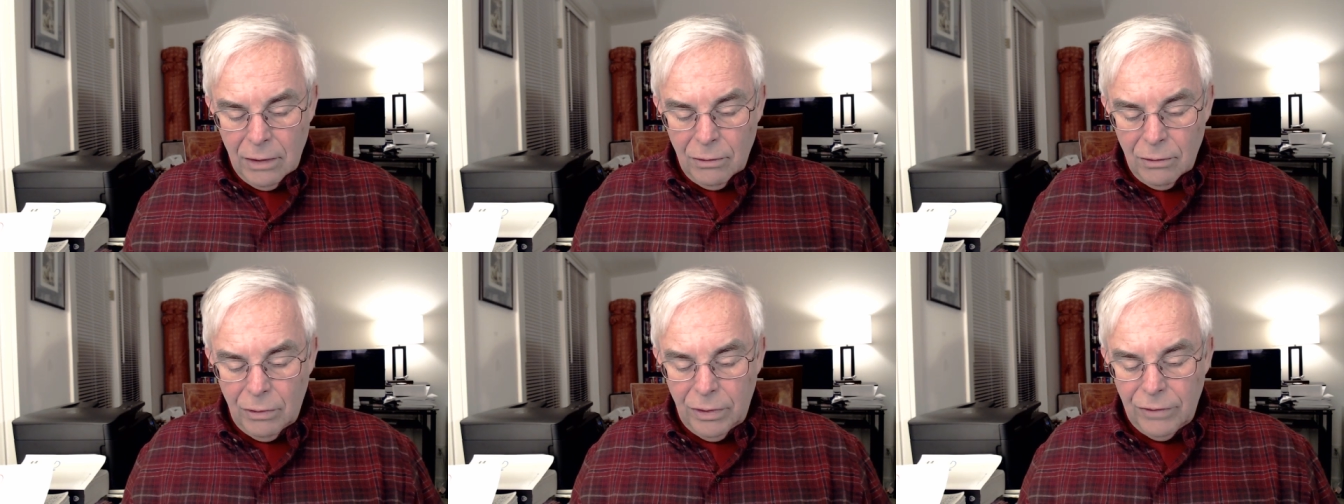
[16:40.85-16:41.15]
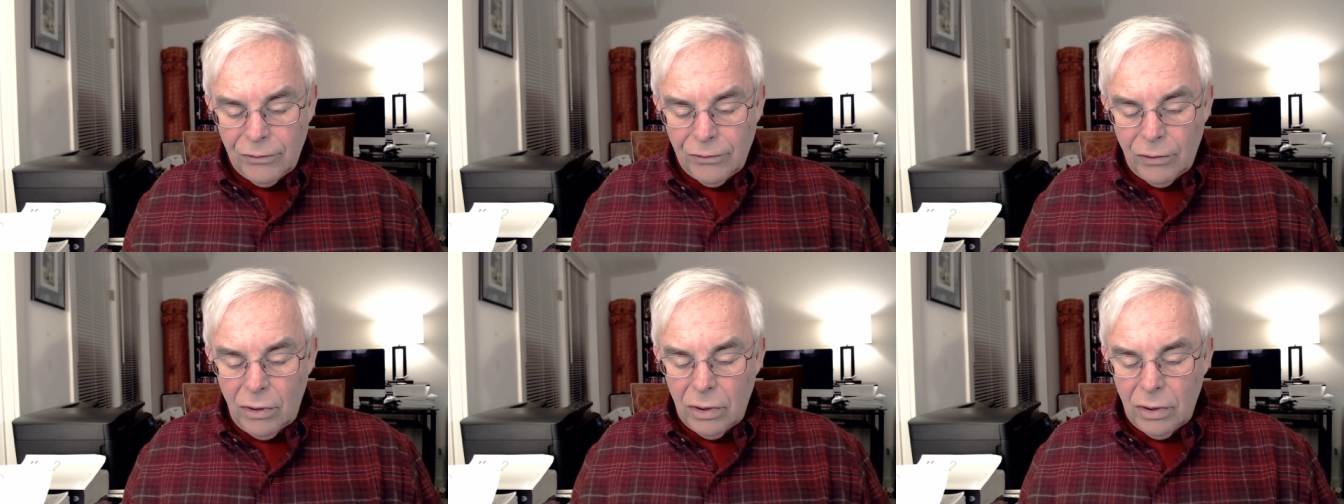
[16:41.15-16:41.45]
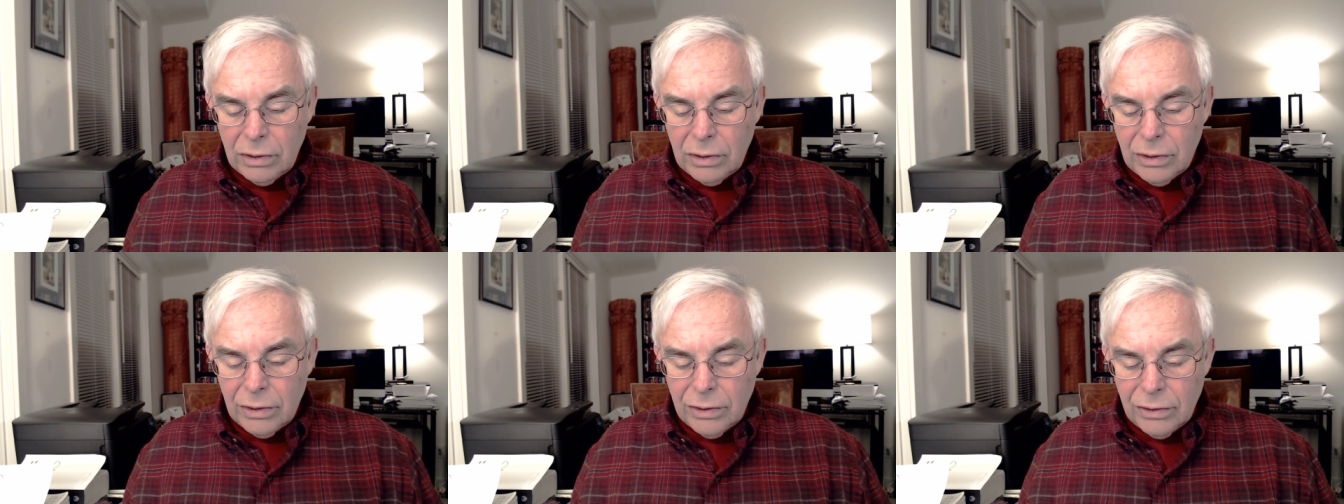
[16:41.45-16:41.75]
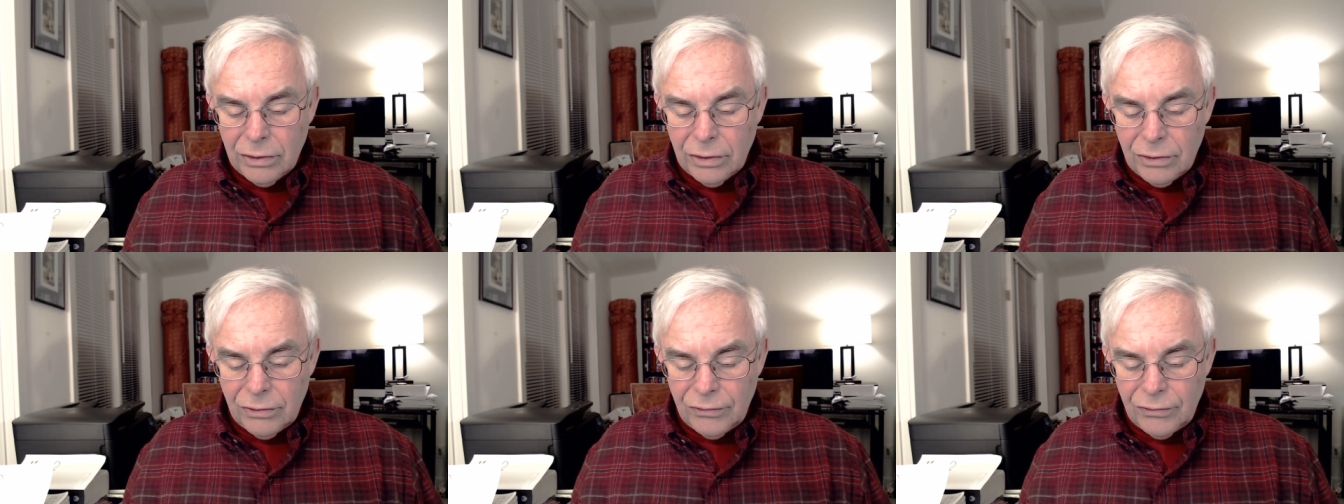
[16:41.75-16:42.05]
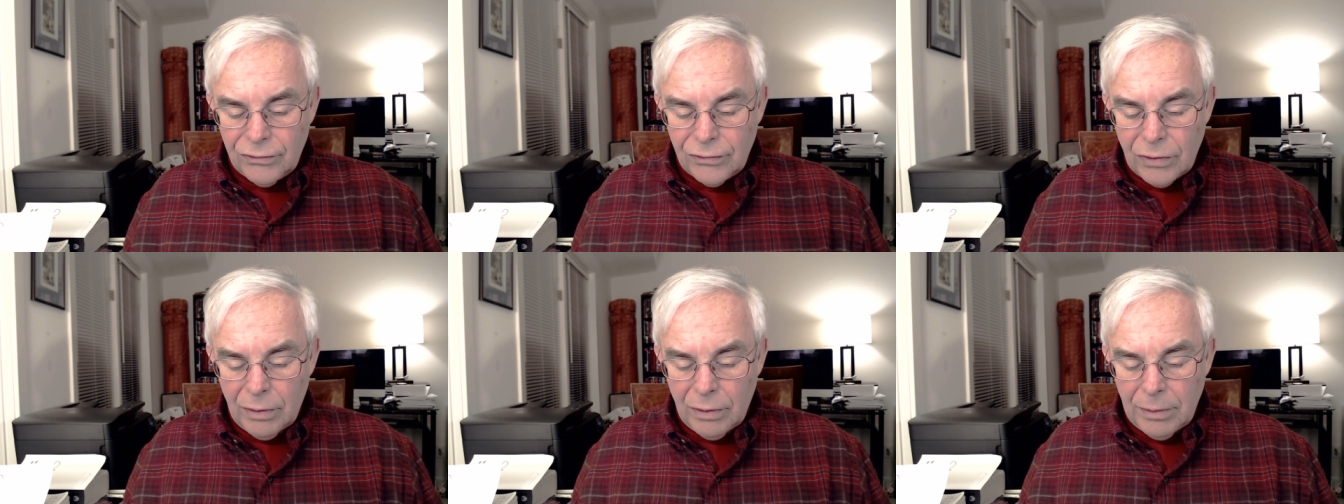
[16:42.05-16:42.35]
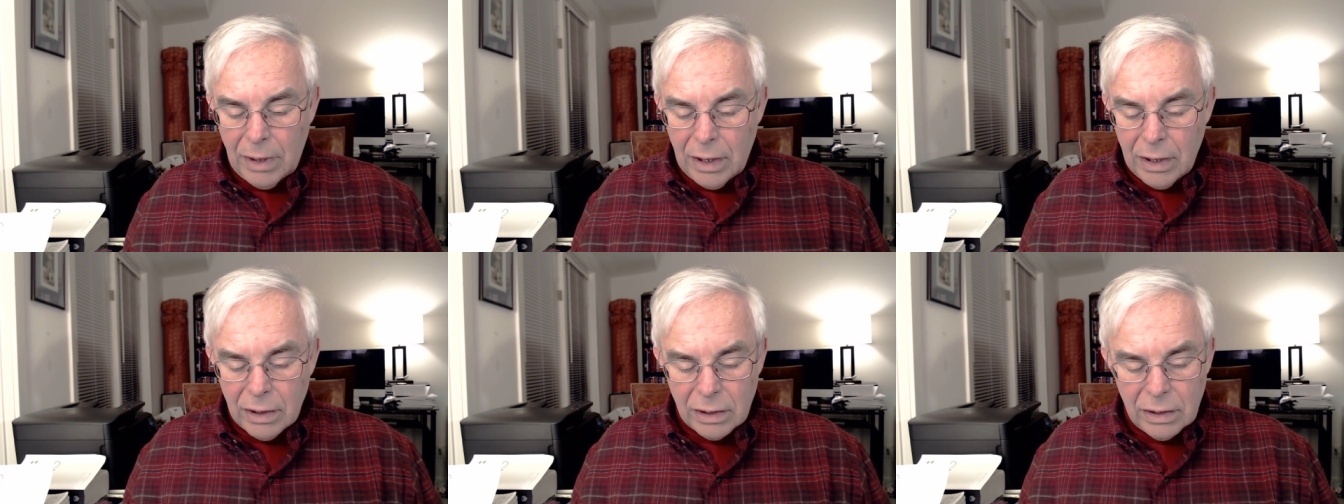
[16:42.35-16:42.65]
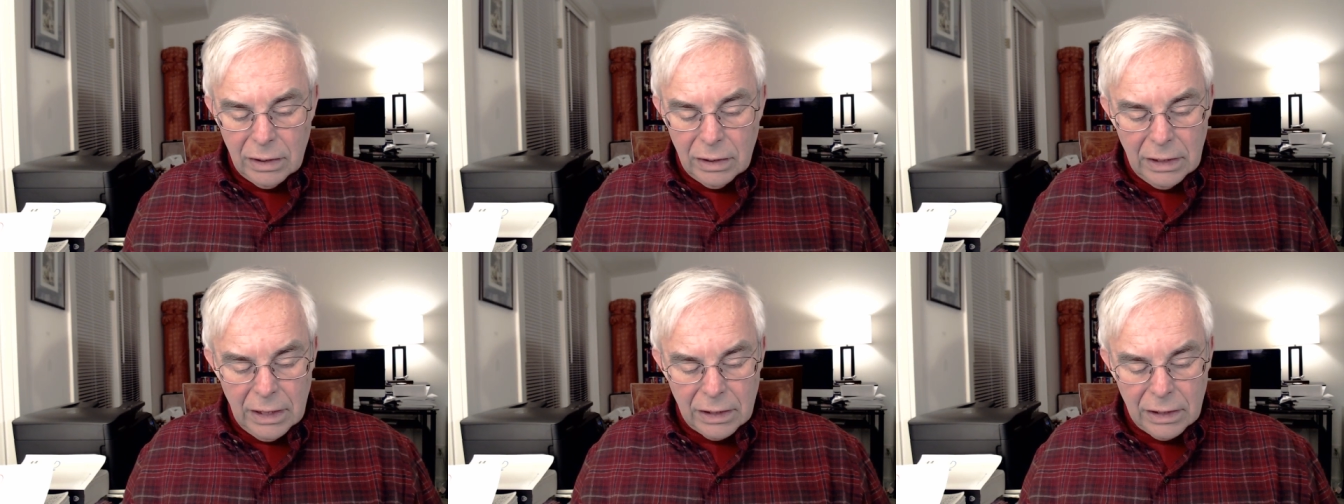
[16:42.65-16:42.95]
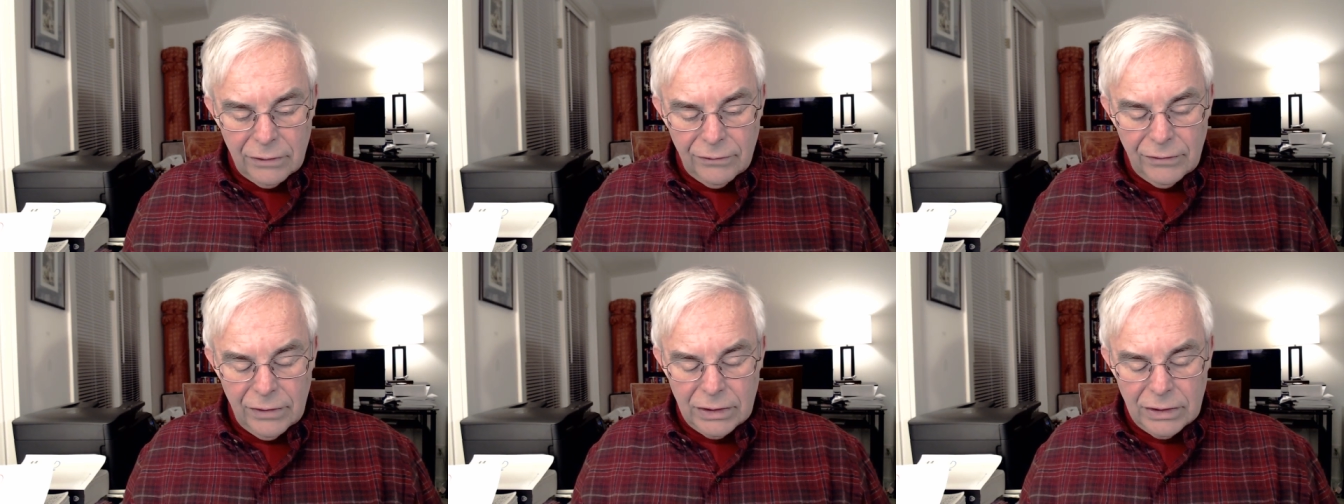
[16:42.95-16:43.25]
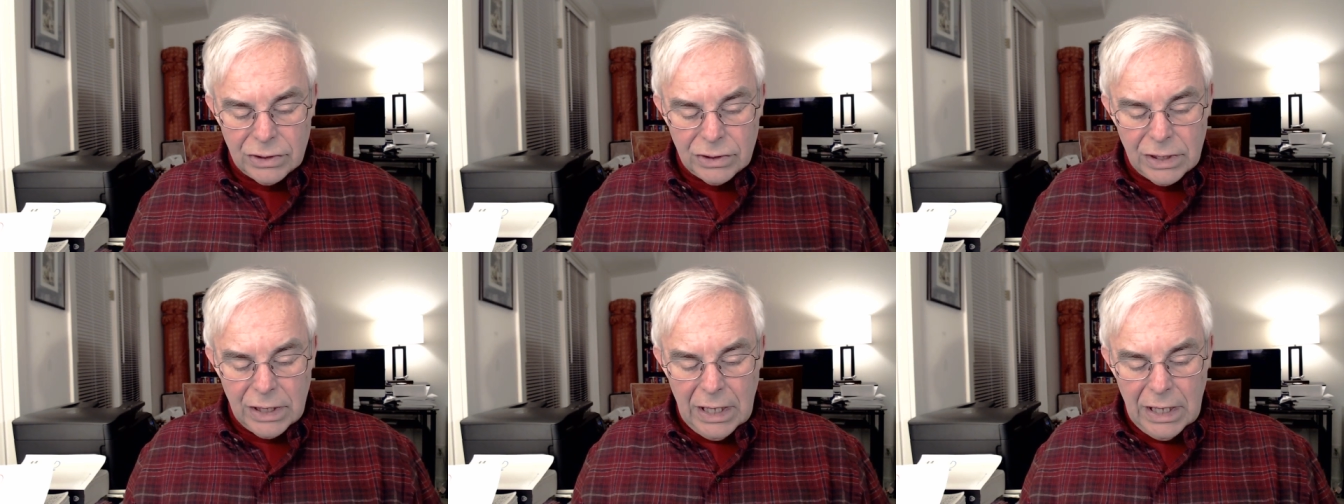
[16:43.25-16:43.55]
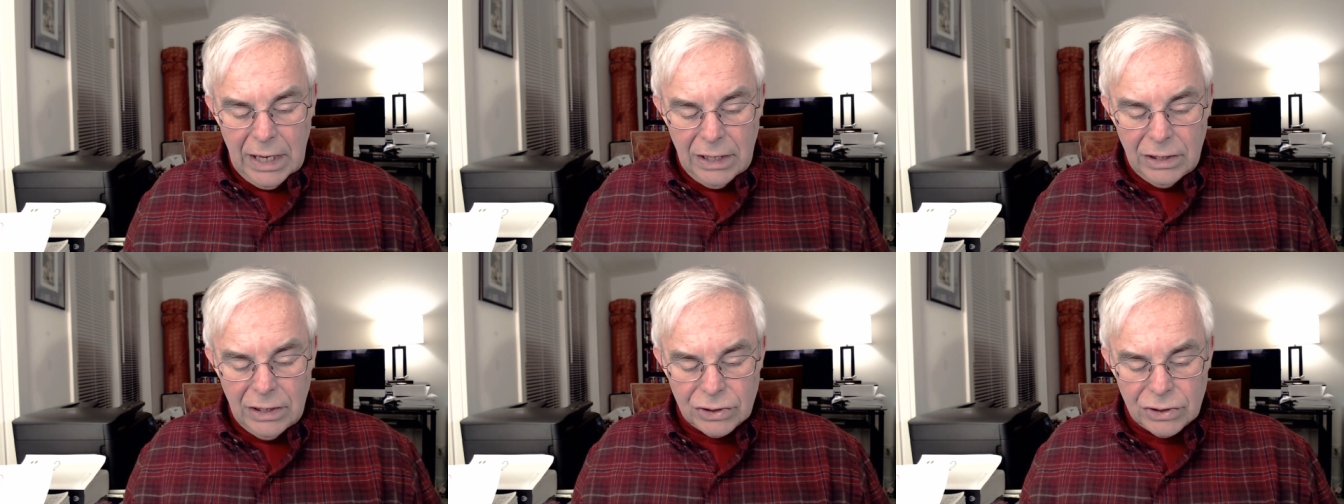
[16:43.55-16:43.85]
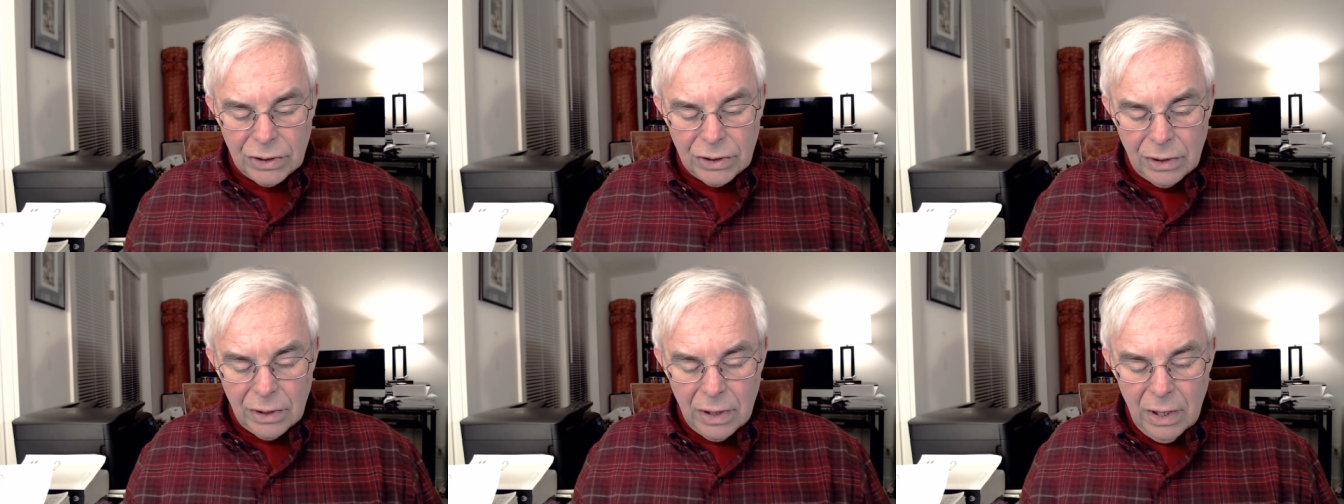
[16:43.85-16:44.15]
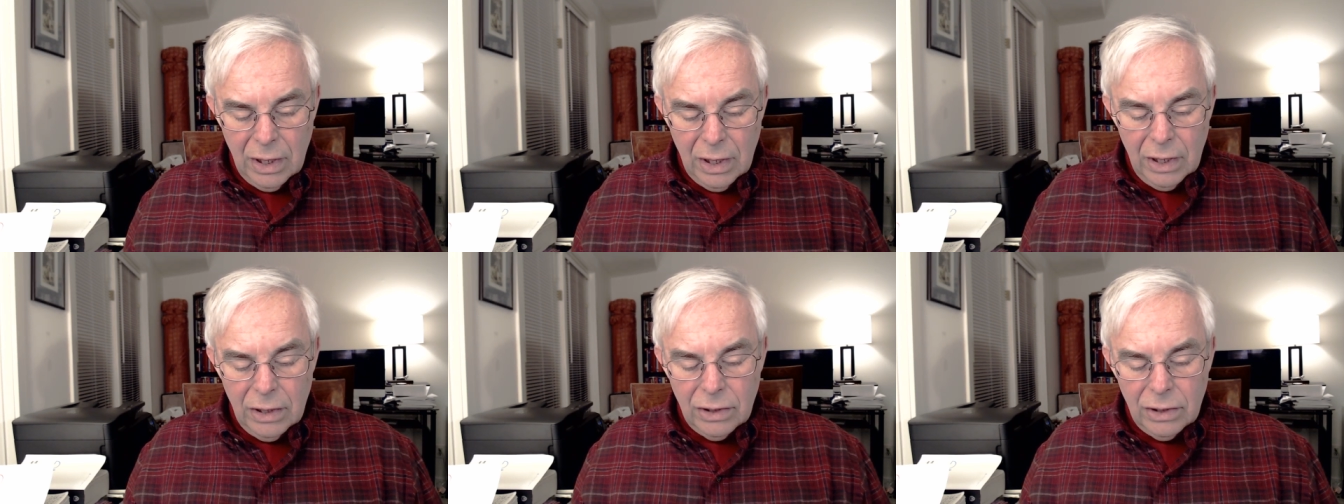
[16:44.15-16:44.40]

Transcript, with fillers: We've all learned from our collective education